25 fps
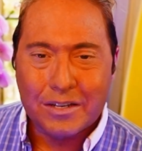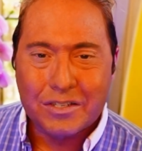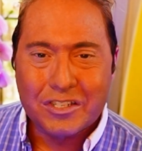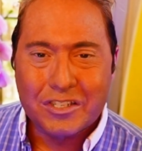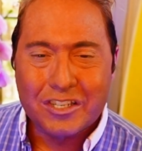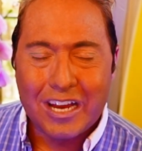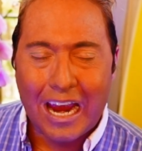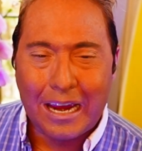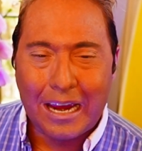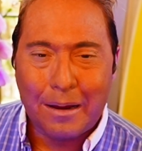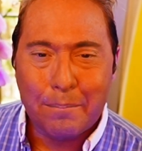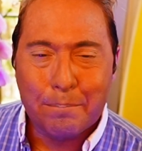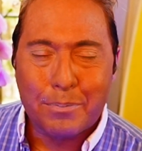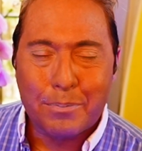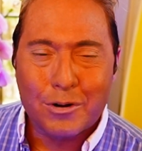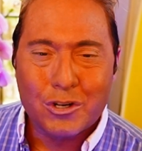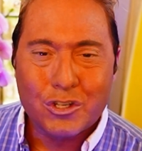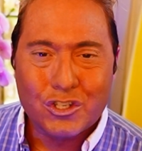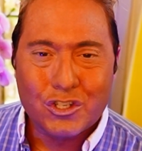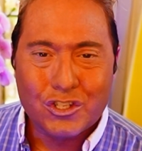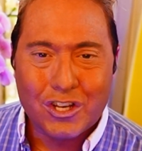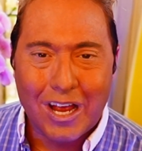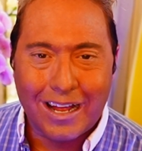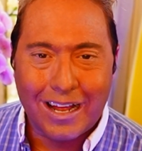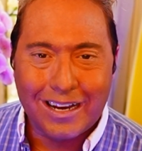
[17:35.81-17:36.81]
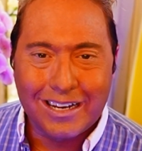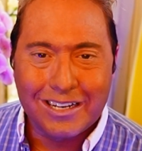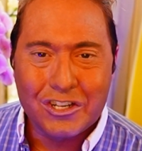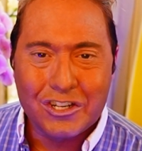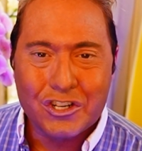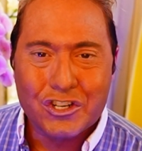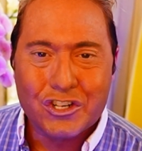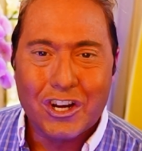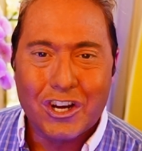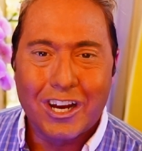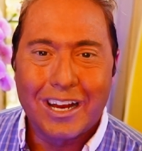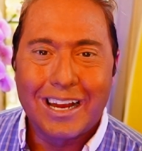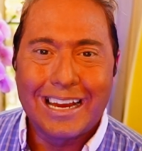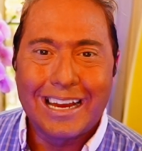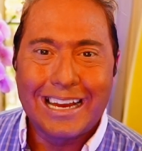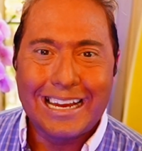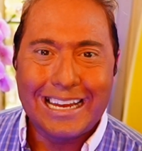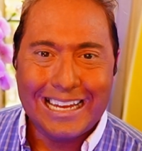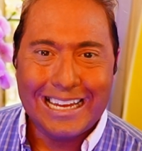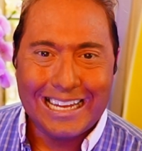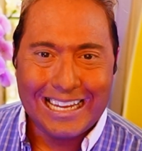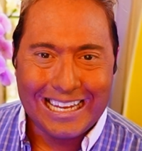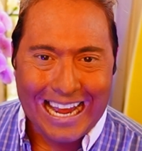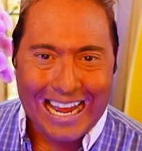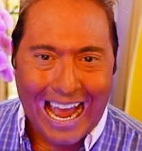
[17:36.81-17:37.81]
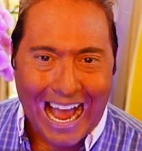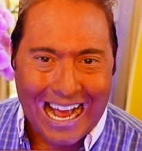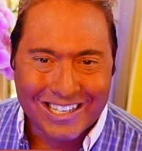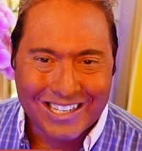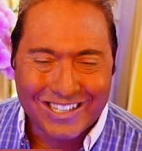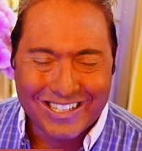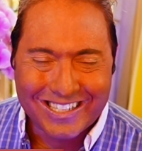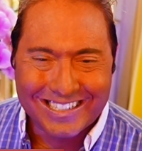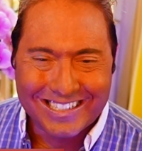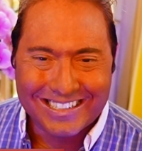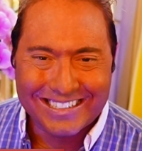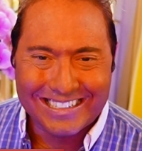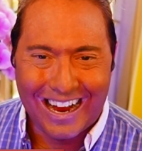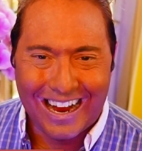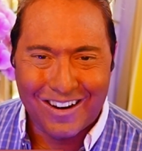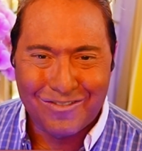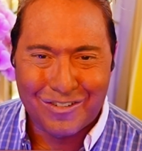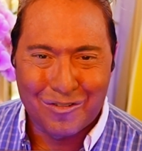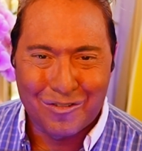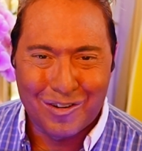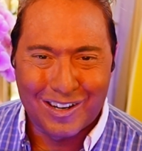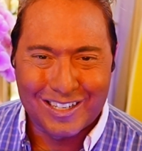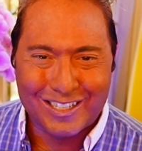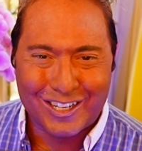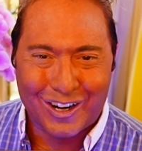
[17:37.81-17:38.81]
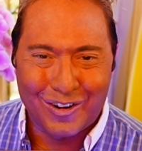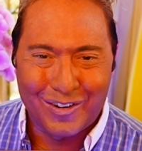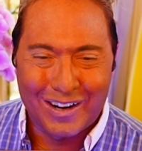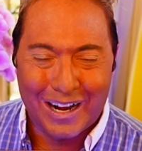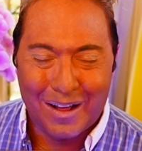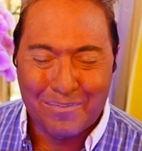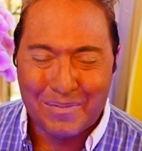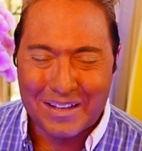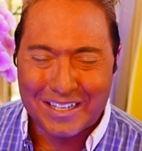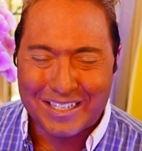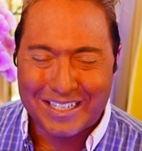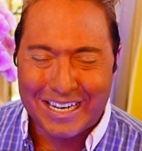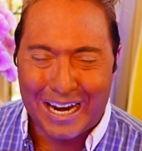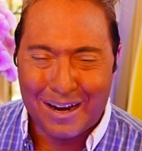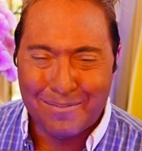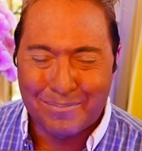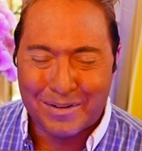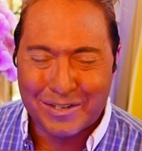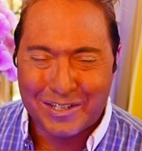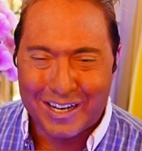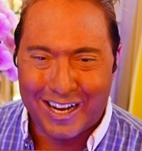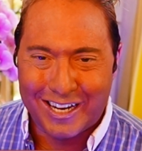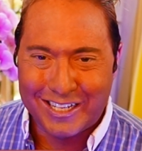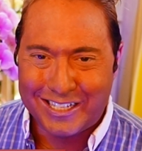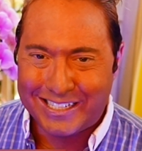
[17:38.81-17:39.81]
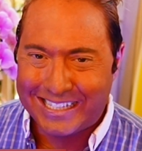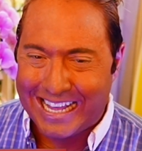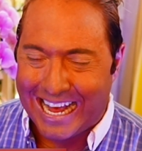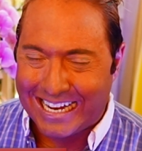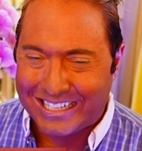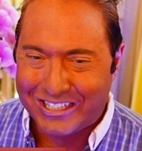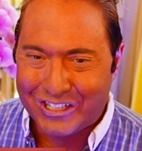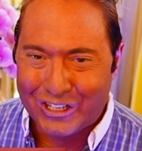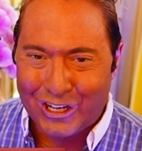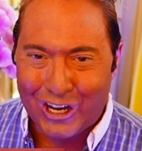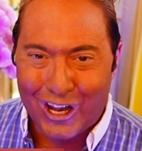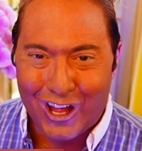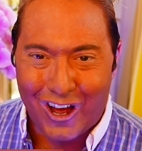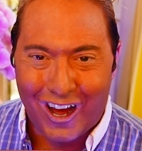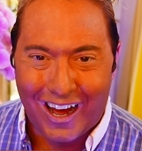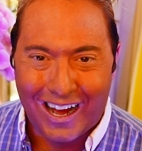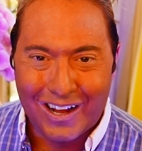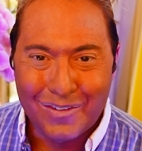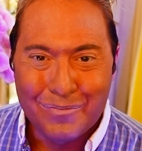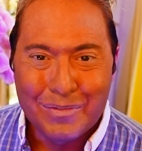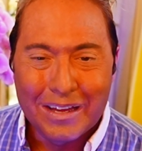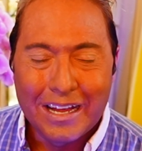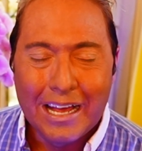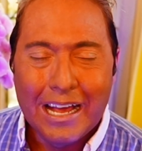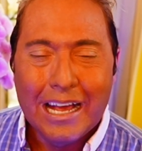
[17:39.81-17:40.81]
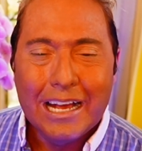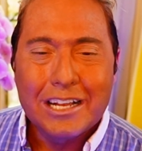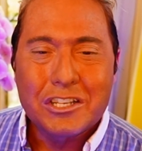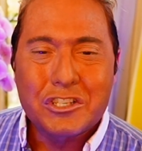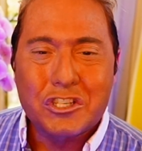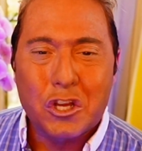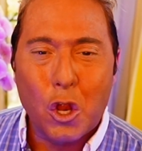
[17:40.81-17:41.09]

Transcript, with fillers: And the same percentage? Yes. Everyone's going up the same percentage. That's the law.